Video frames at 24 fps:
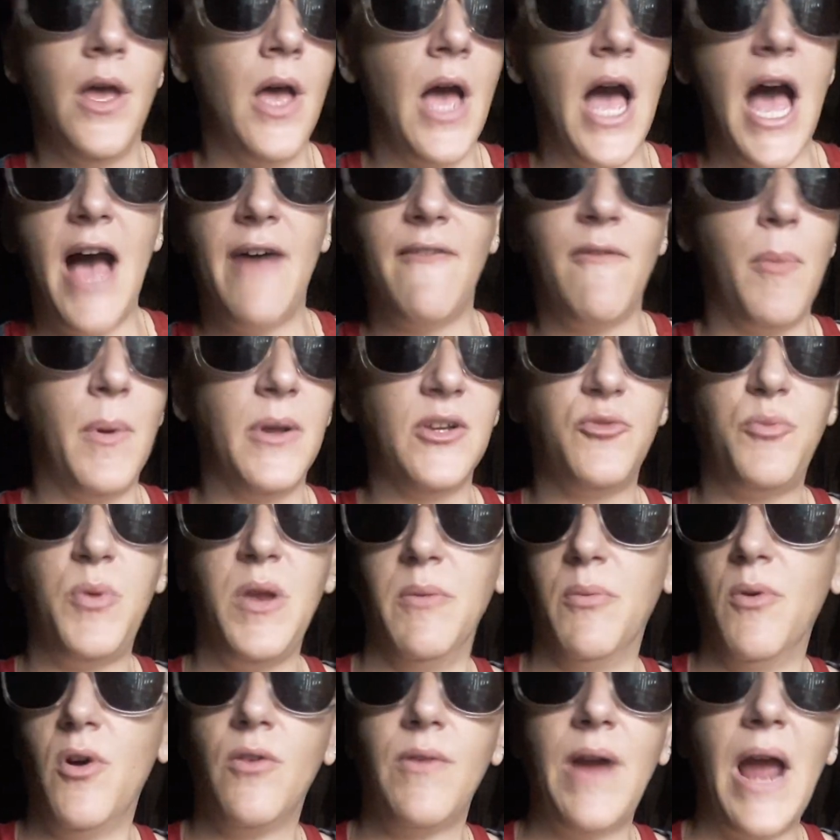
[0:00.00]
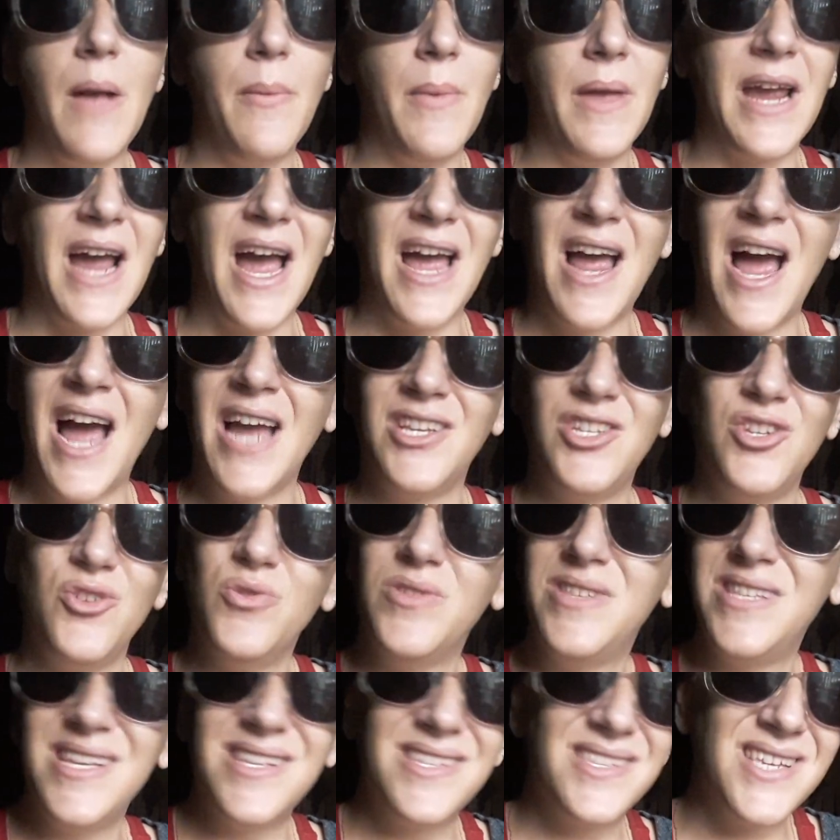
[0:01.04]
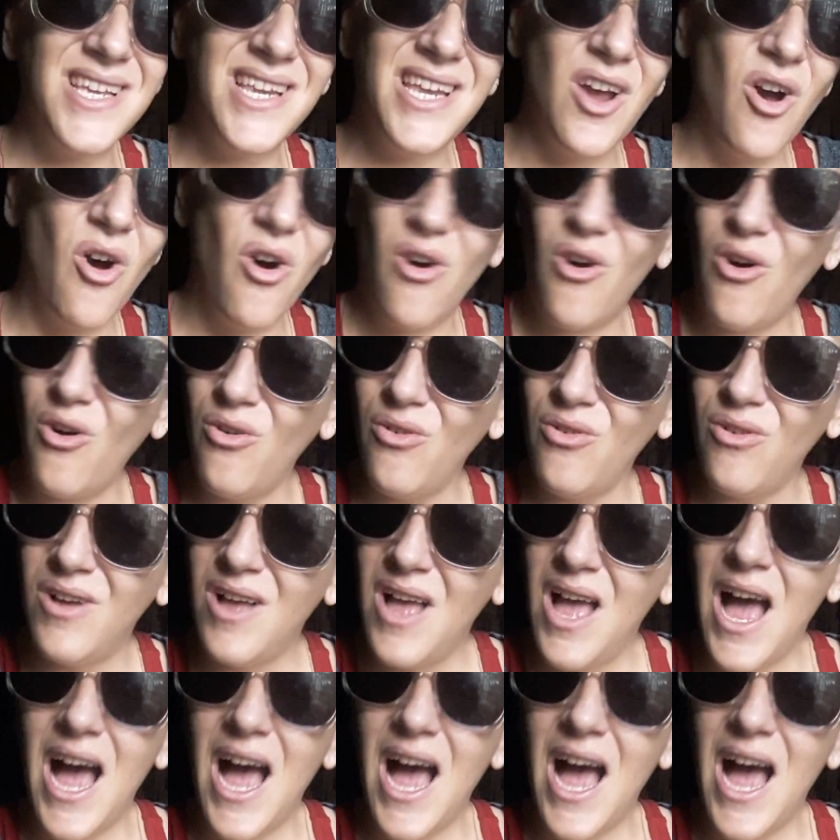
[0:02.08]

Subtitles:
have a bunch of people around. Like, I do see City Hall.